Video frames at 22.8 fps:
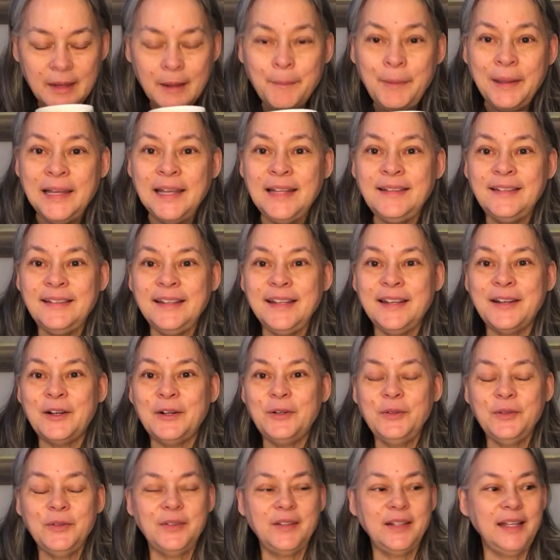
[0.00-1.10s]
But let's see,
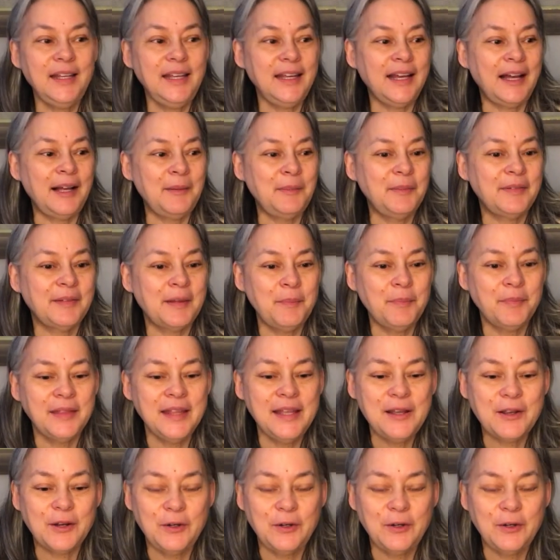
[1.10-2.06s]
cozy, something